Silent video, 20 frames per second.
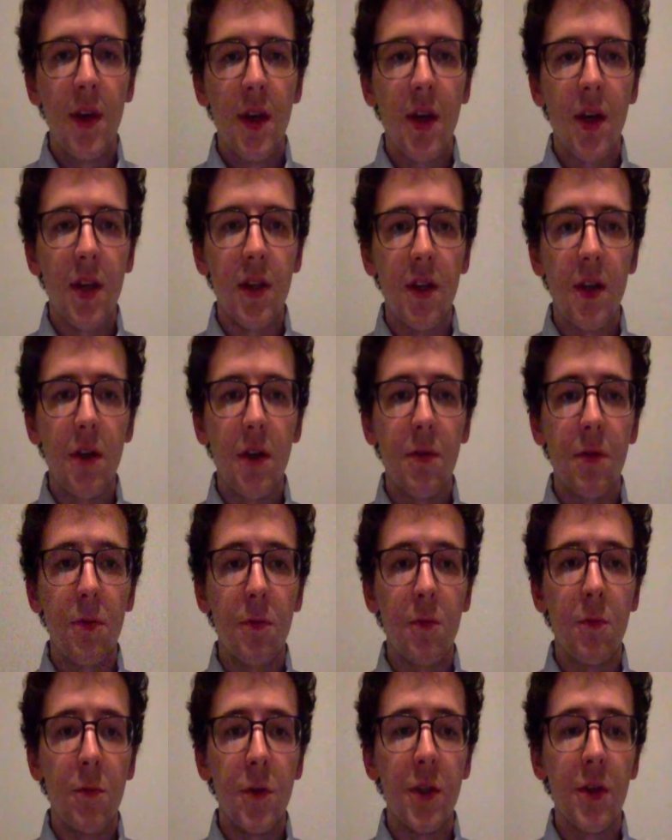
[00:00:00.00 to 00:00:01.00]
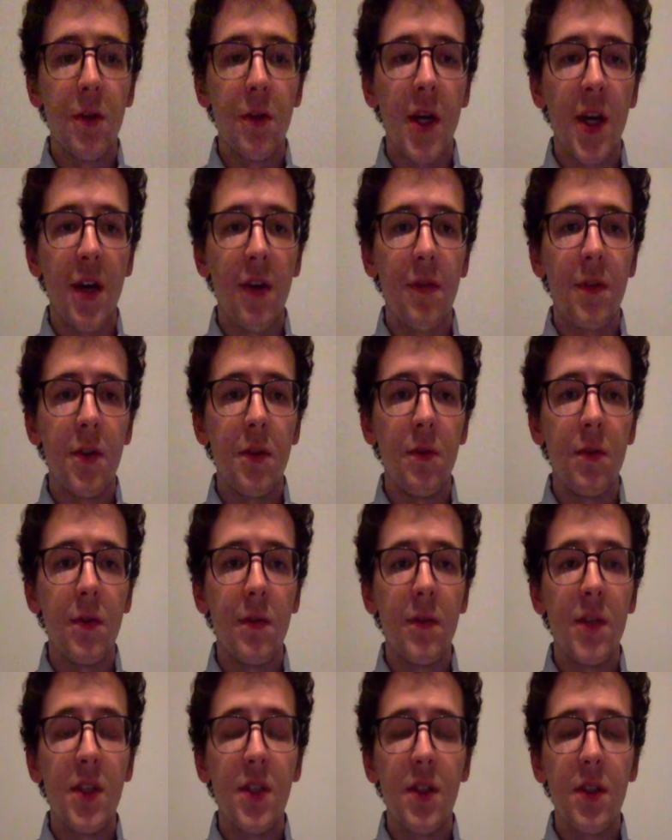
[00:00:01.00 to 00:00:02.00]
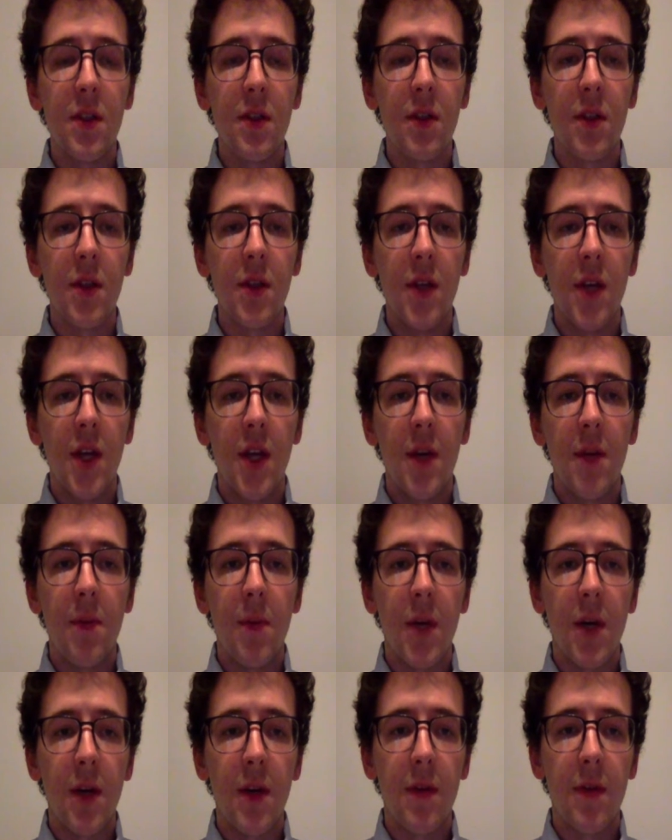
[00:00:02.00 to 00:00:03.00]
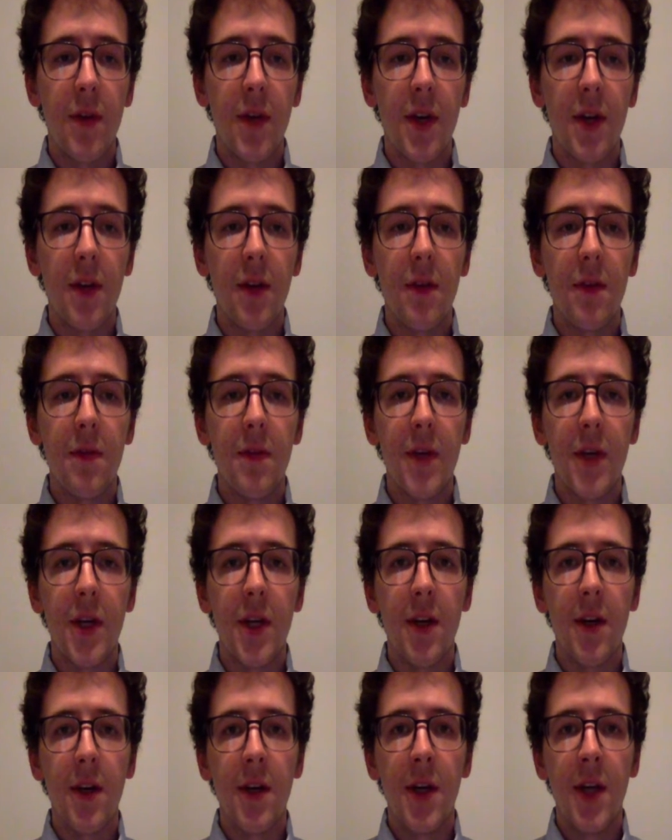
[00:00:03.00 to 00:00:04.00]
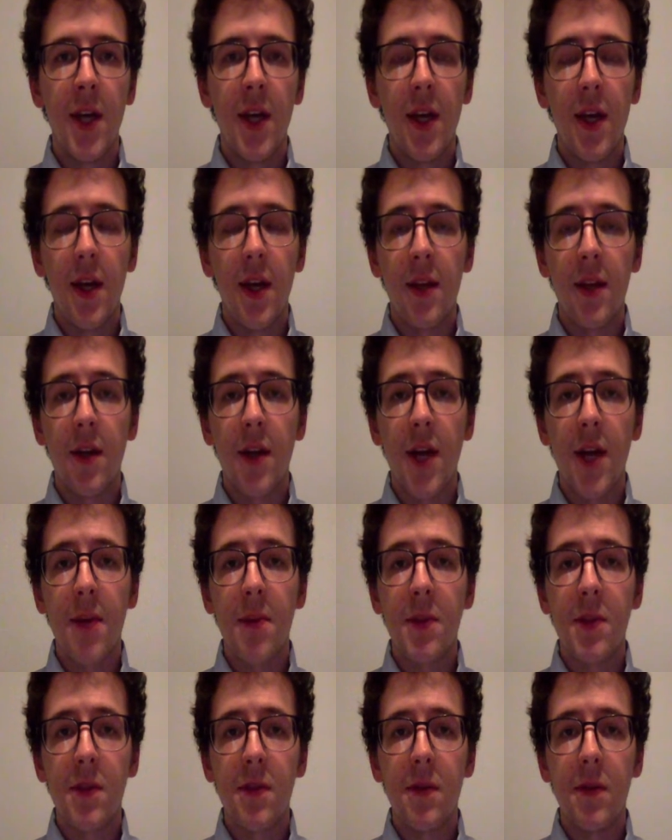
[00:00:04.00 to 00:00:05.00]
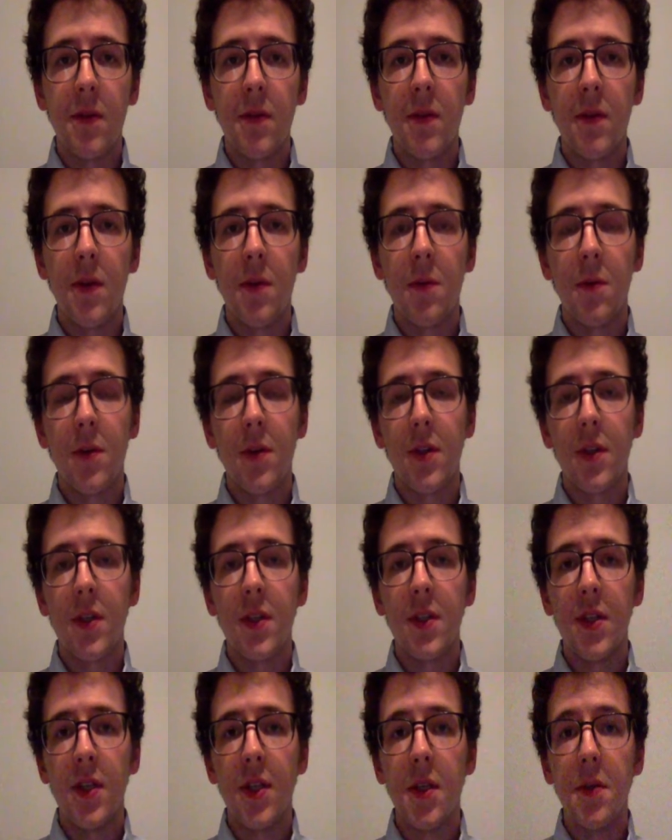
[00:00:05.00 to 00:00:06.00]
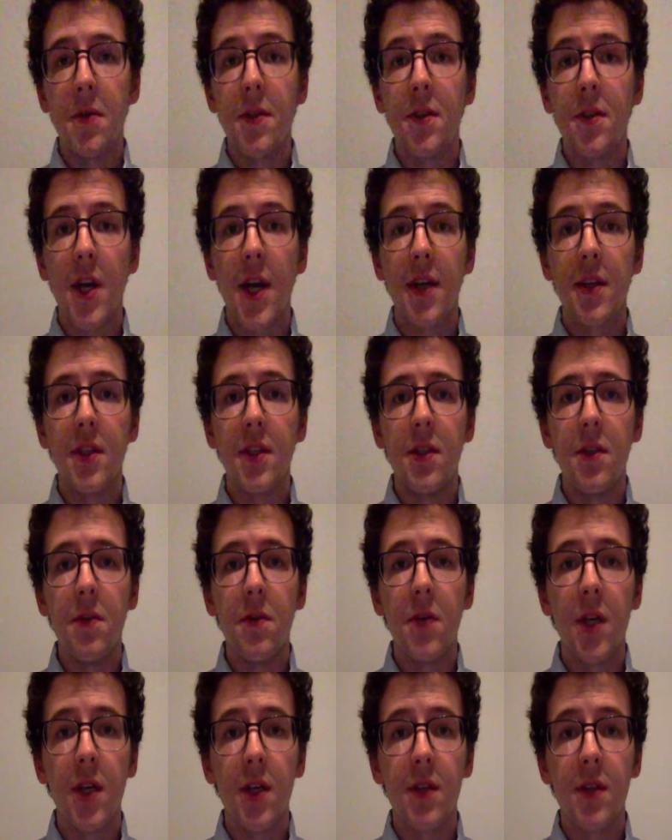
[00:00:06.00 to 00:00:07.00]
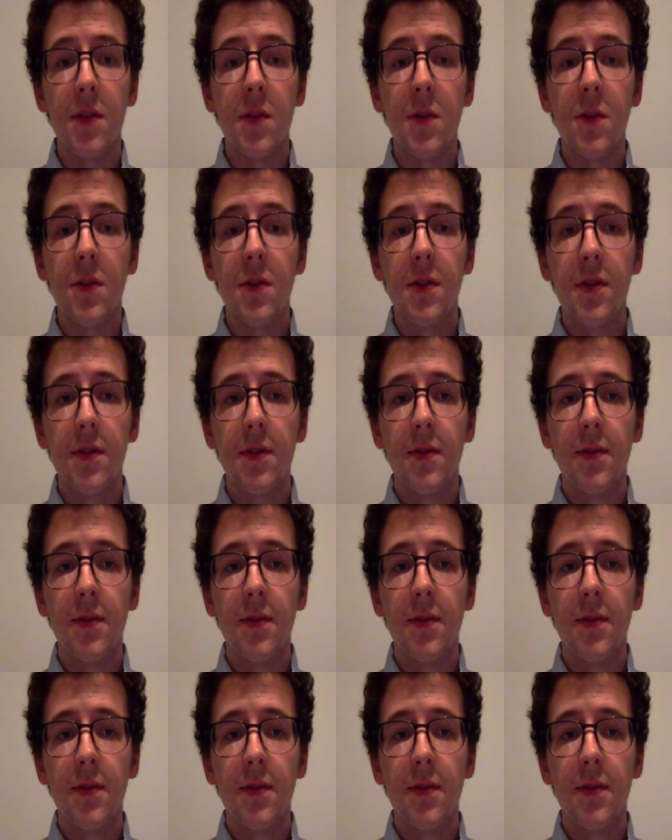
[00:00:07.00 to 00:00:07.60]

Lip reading: the Oakwood will have to eventually modify their fare and their atmosphere if they want to continue attracting new customers.